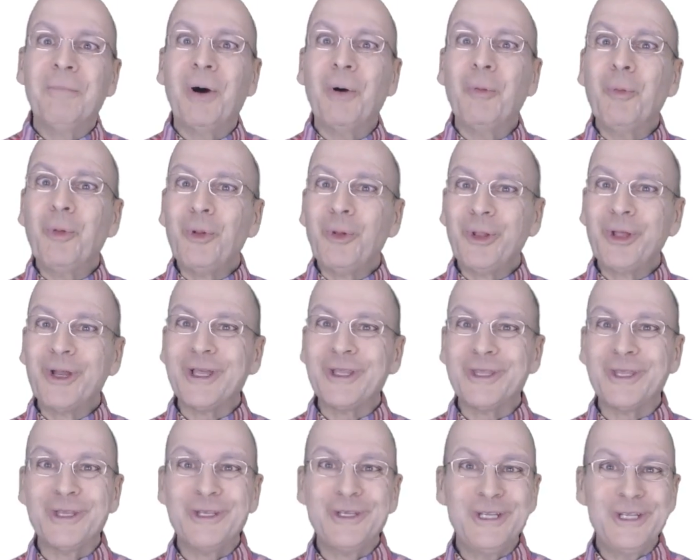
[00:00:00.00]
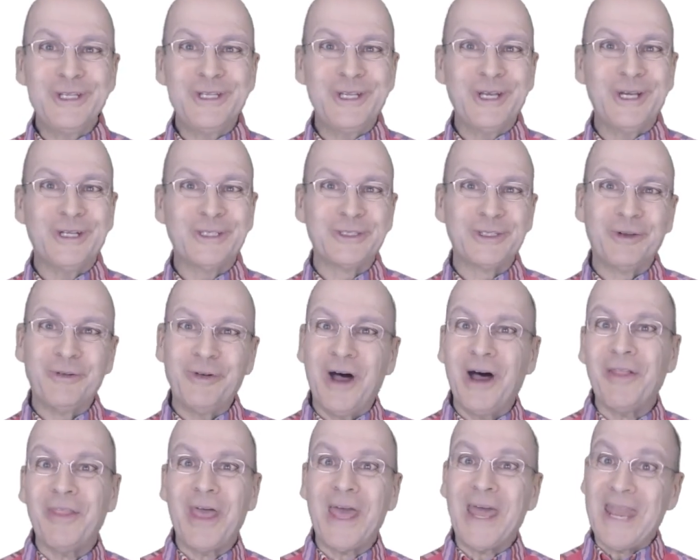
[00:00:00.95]
but we'll look at the details of
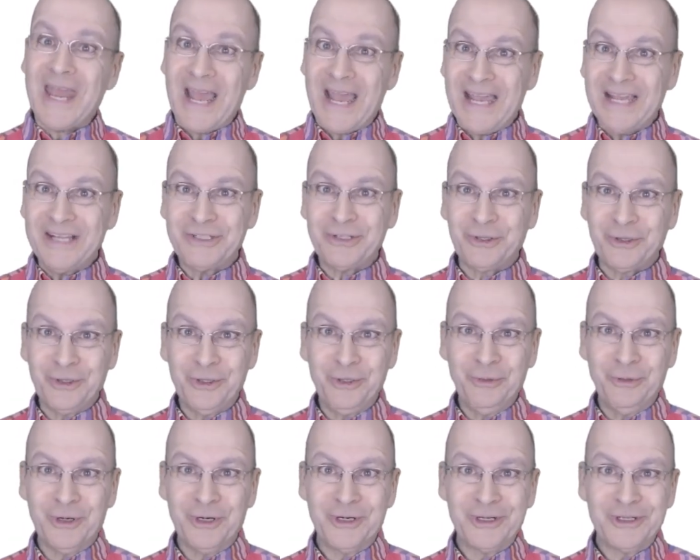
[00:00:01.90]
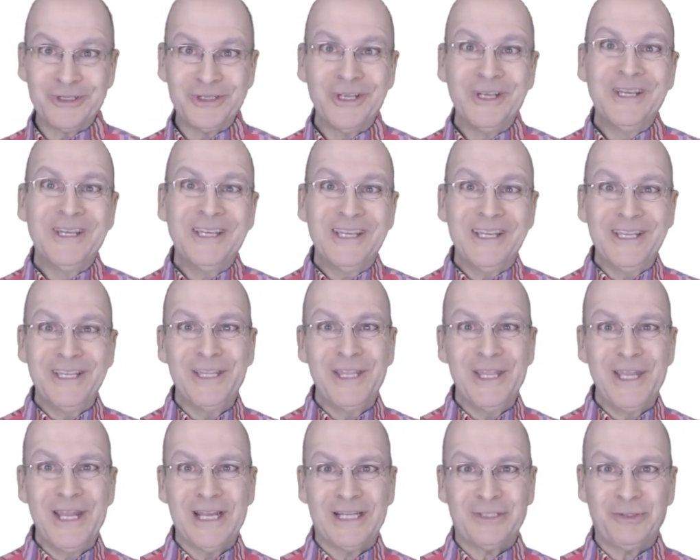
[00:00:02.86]
how that actually works in
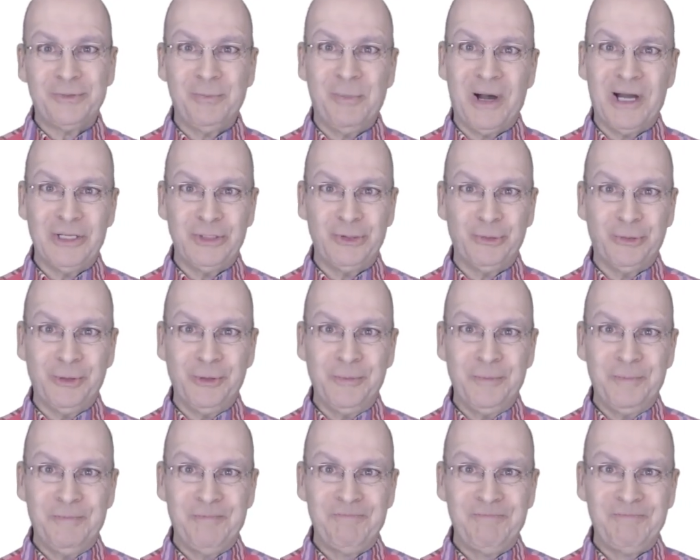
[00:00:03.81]
the next module.